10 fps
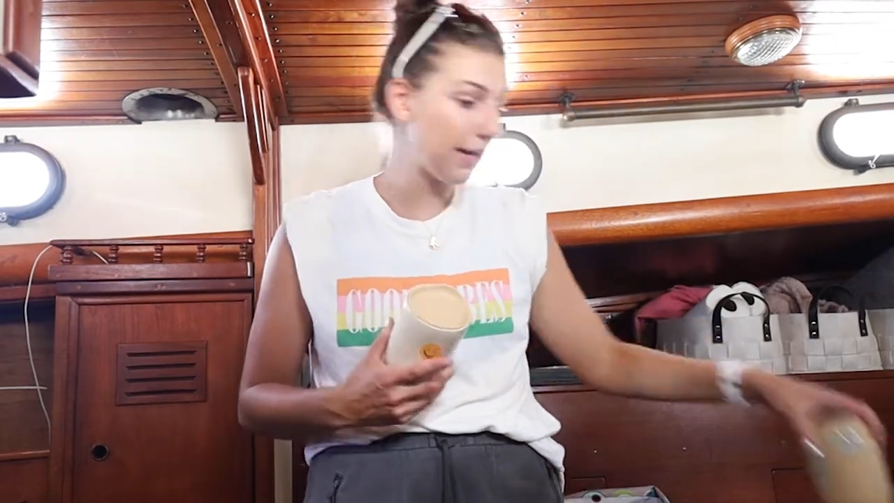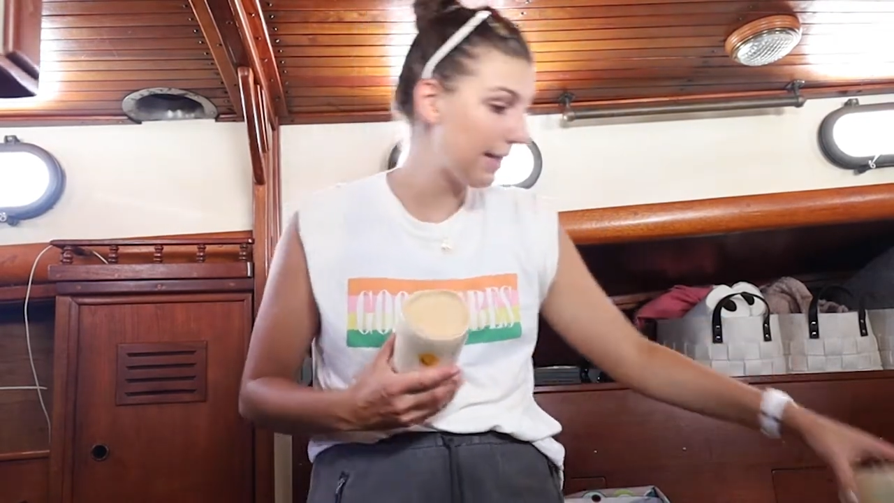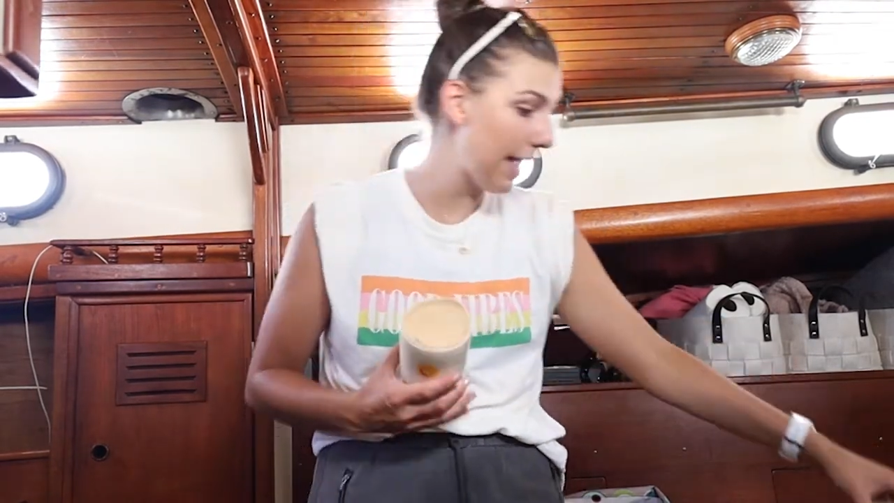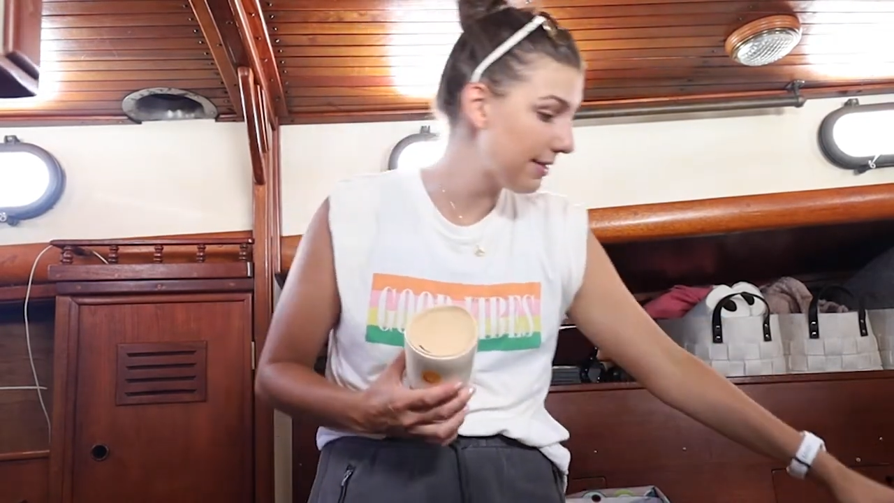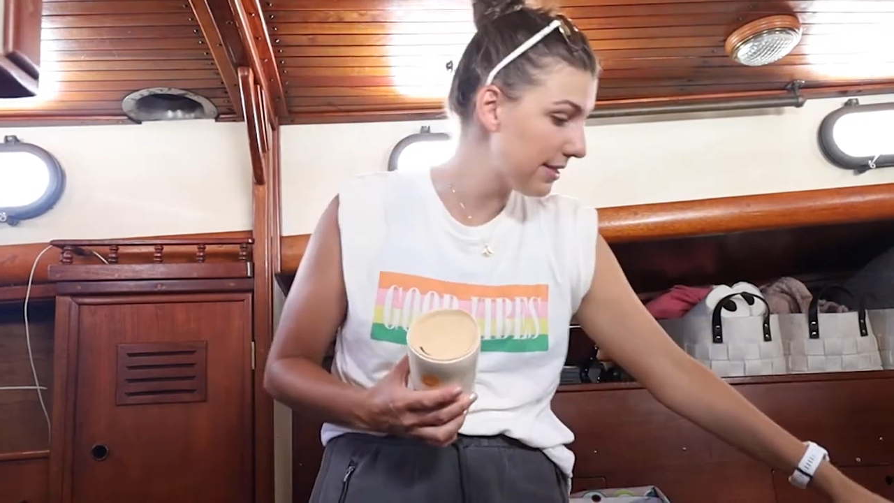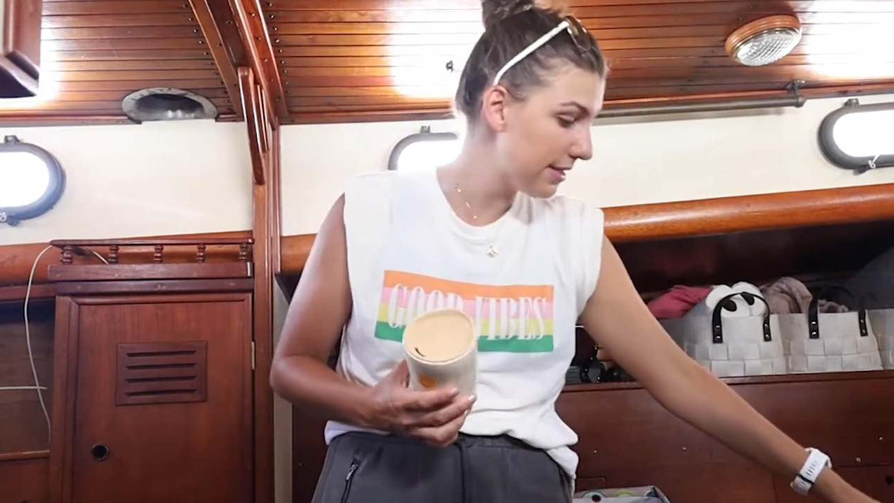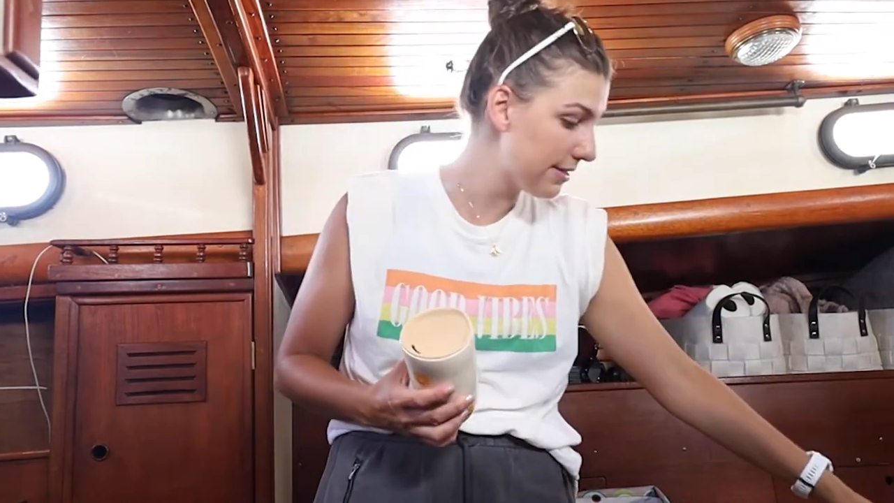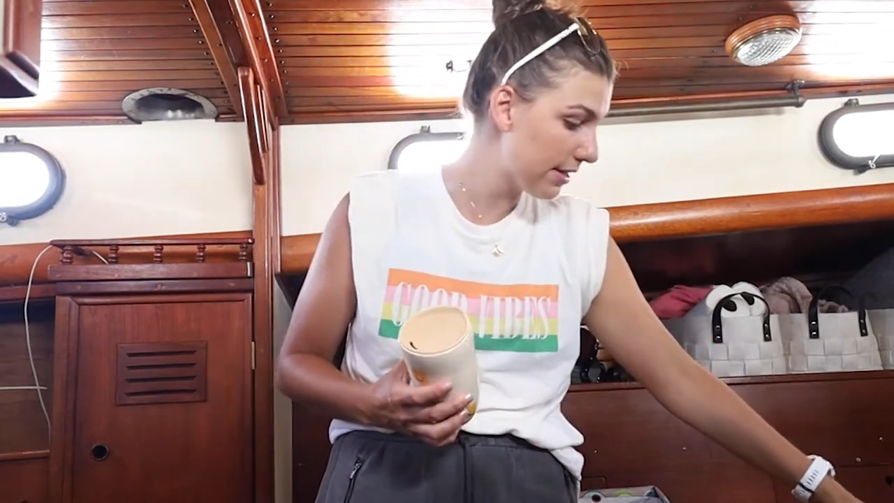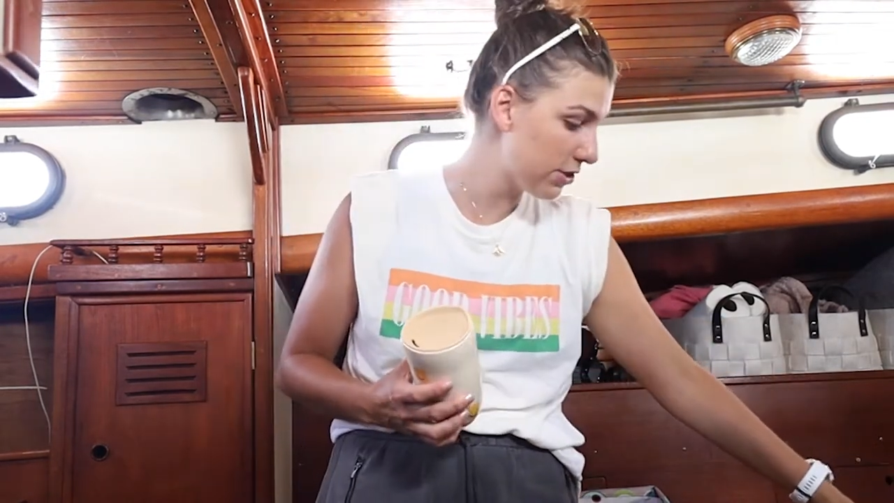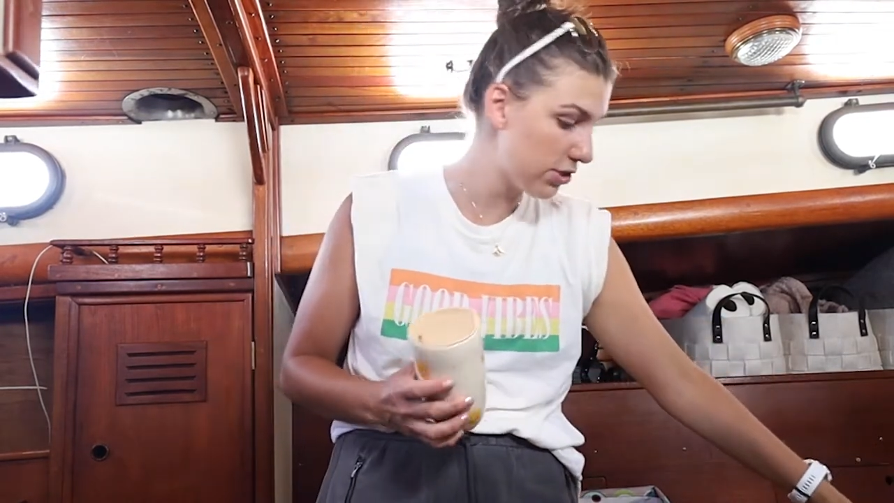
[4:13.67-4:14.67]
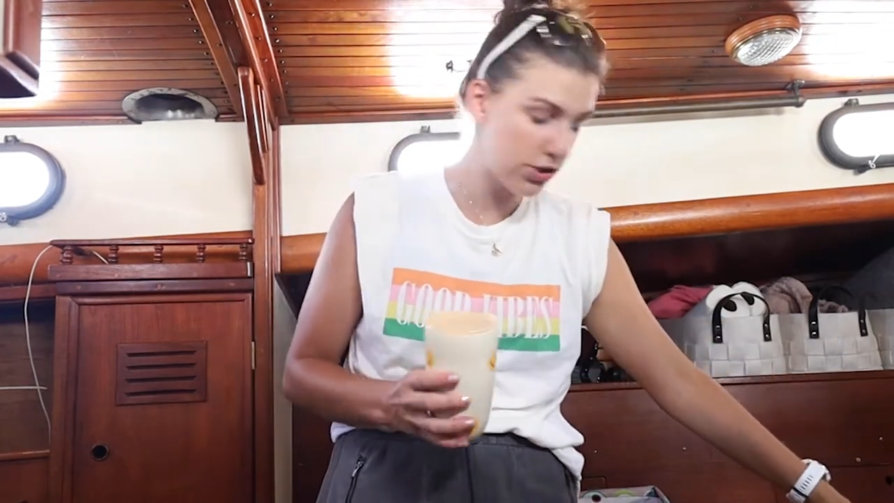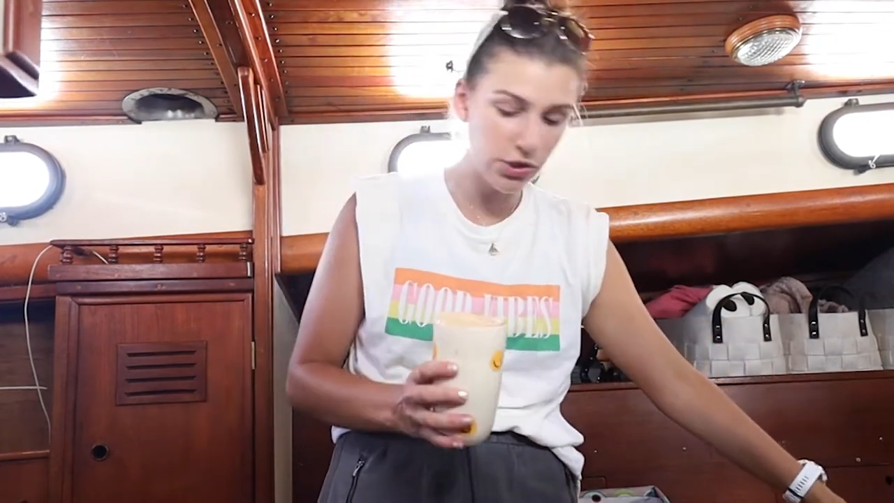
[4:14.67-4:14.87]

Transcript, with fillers: glasses and just